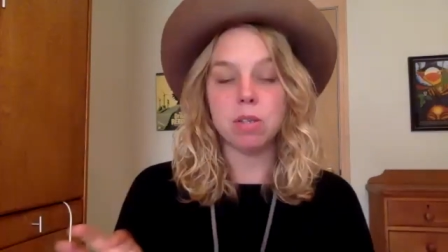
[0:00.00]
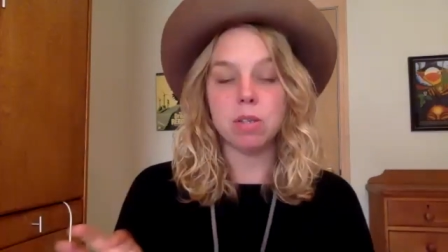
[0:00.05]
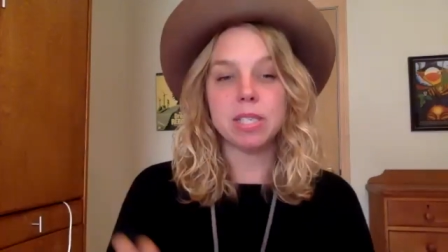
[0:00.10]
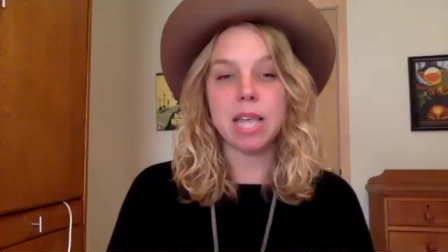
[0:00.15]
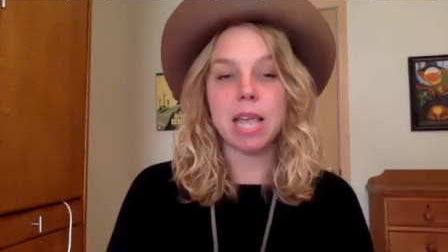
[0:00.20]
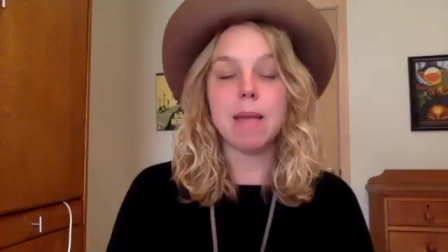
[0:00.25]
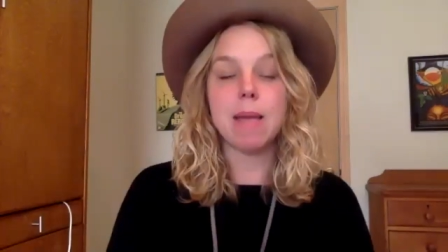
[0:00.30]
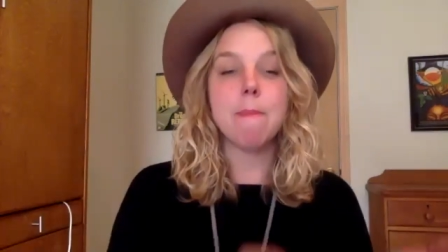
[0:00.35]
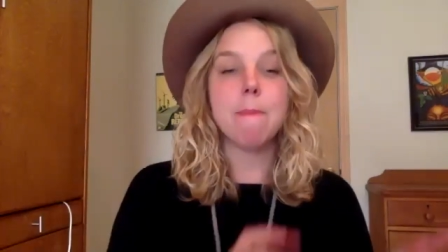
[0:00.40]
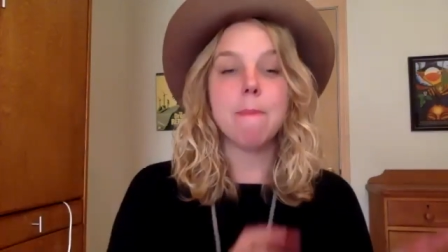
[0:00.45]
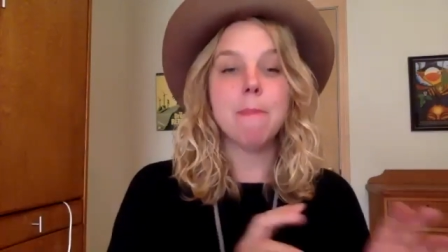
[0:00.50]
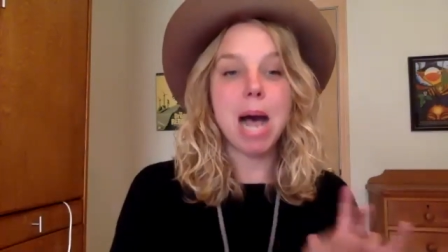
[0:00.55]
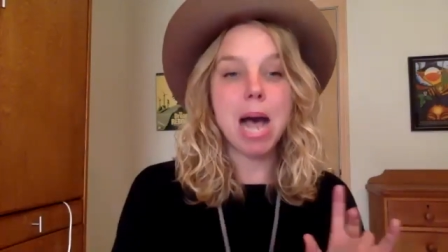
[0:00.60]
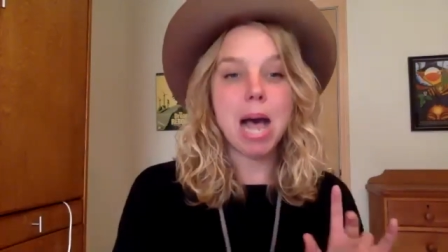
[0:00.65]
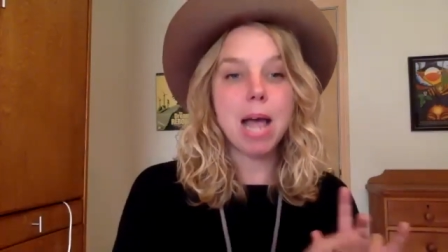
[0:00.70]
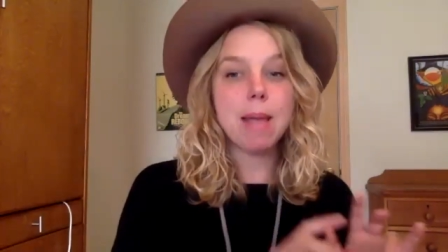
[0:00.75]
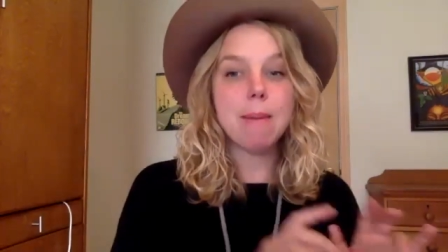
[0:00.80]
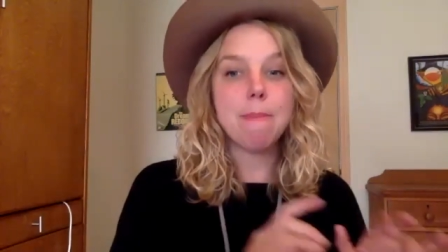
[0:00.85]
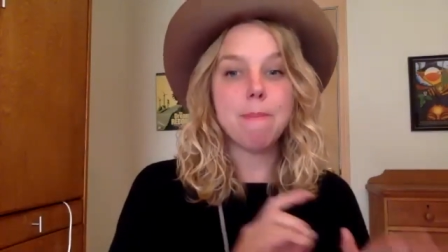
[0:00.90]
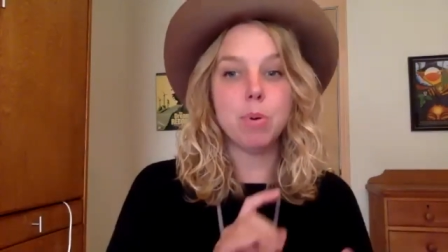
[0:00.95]
Say,
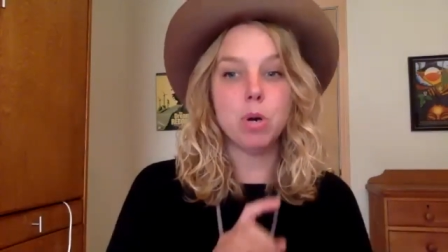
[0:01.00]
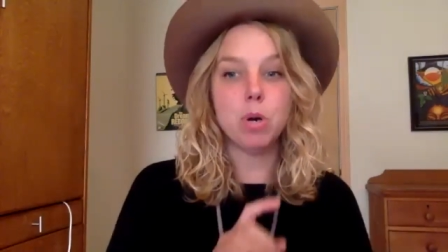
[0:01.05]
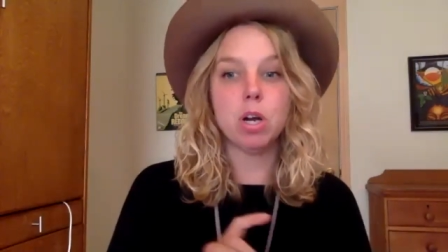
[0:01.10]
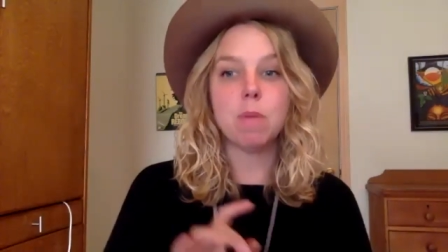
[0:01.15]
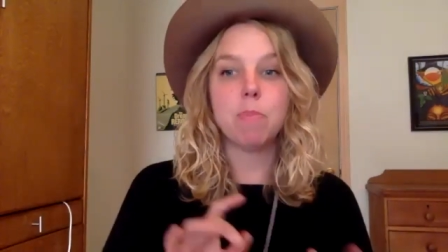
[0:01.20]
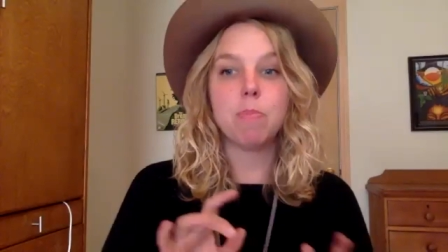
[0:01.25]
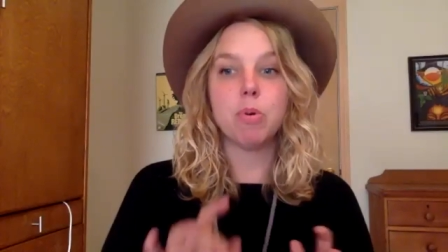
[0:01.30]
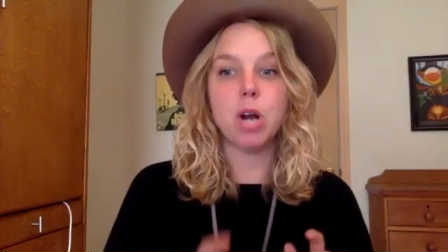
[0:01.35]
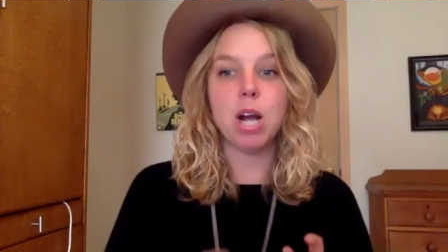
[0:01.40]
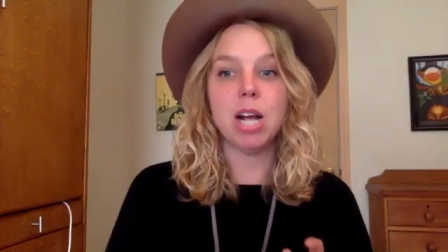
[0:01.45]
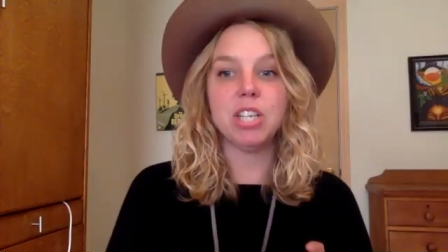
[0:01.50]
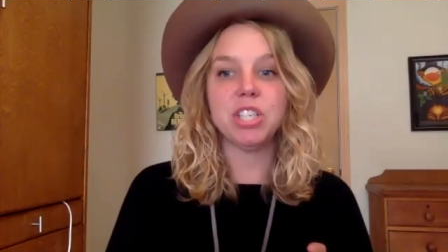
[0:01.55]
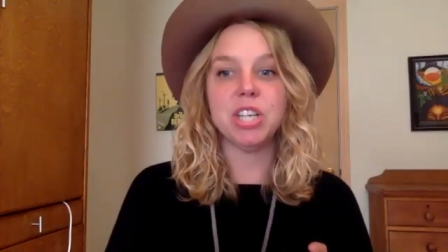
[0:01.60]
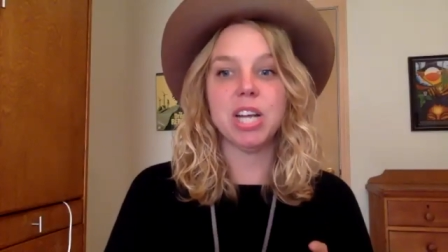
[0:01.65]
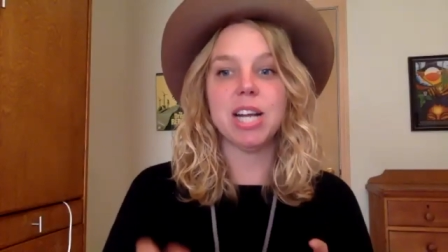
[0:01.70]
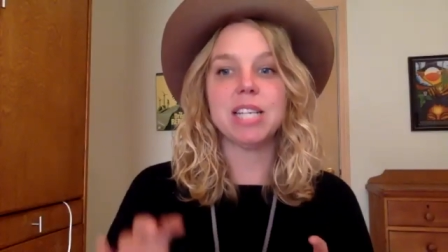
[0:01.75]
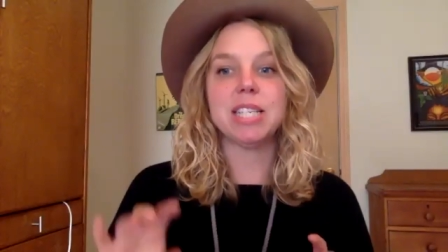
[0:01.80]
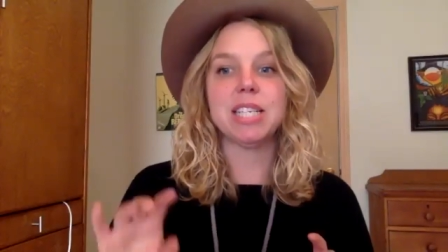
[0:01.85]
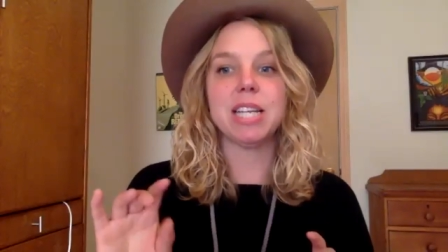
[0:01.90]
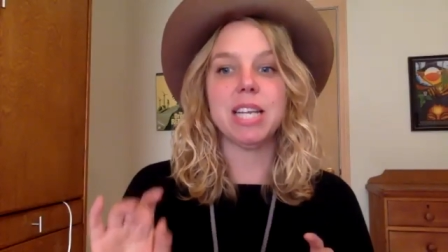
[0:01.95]
My Book
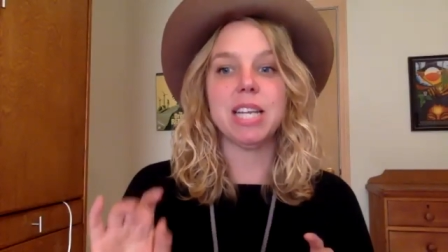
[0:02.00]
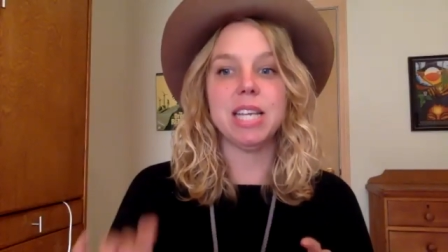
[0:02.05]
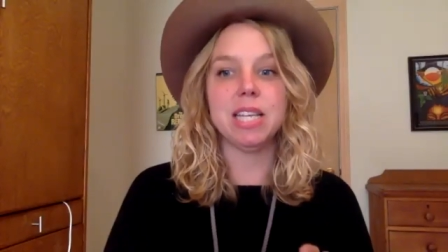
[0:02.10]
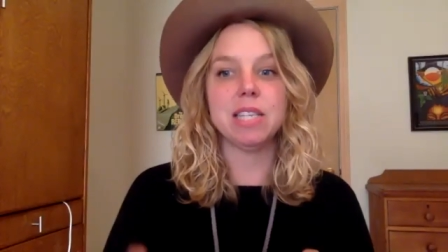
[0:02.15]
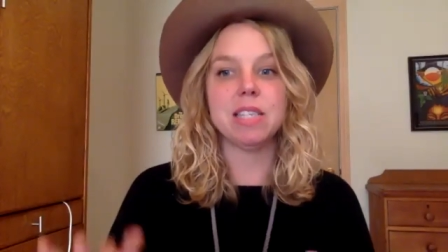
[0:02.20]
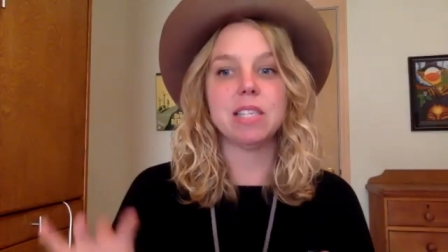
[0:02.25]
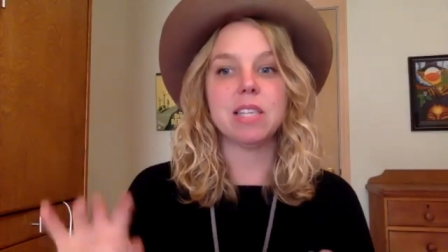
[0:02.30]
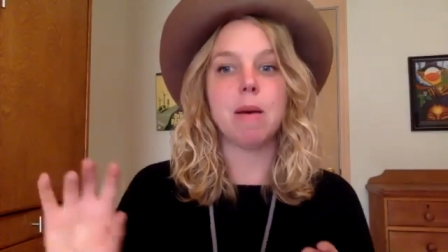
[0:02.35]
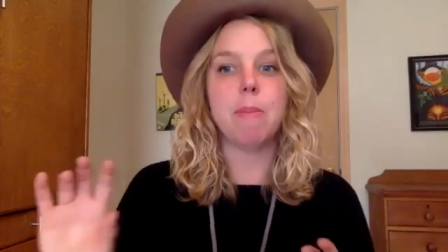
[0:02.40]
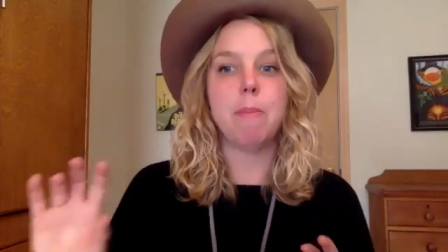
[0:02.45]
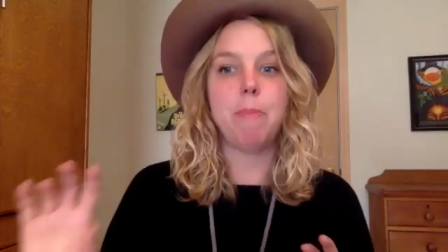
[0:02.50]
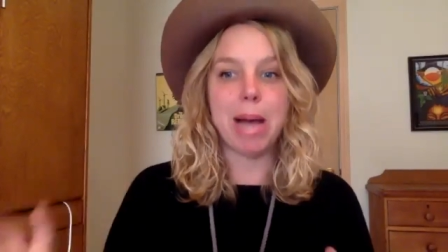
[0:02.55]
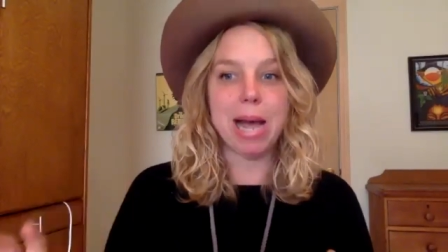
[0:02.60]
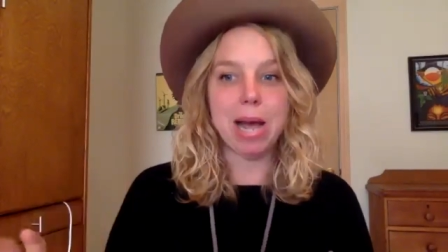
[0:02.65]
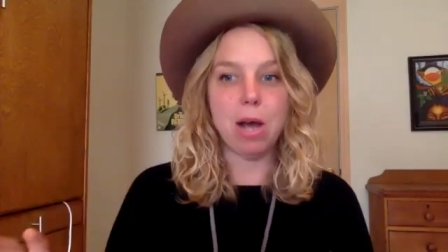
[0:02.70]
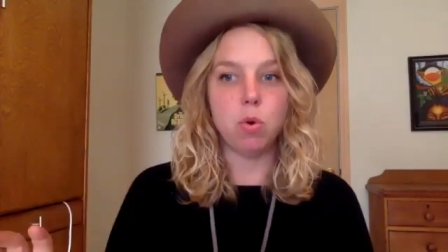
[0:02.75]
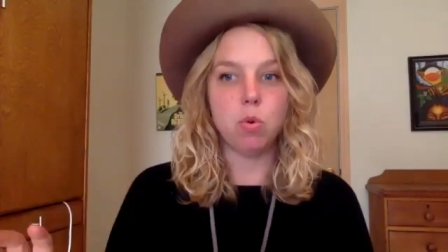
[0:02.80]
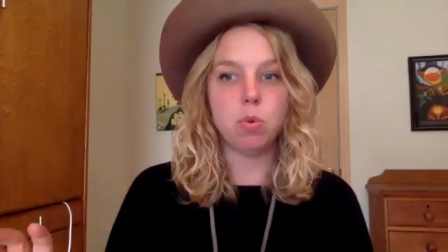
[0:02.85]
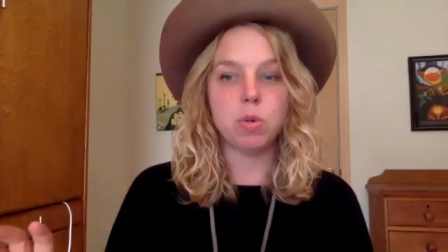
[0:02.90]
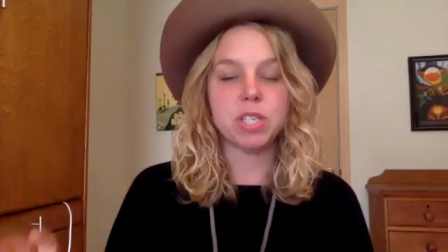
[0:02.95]
Project is
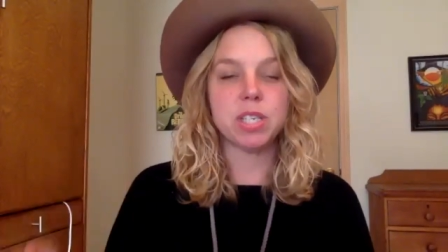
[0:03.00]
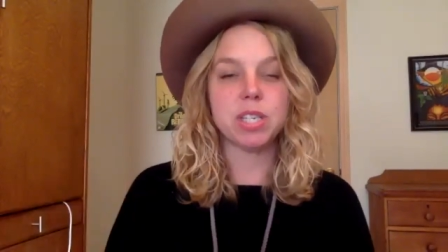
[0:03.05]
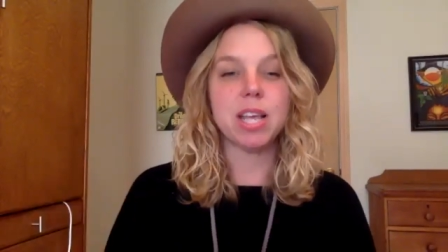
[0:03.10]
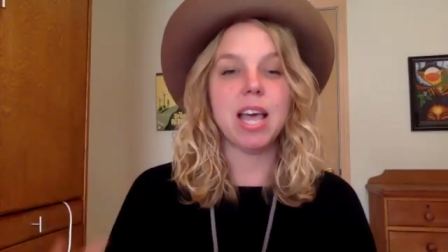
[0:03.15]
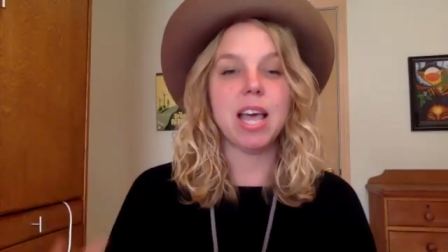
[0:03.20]
about,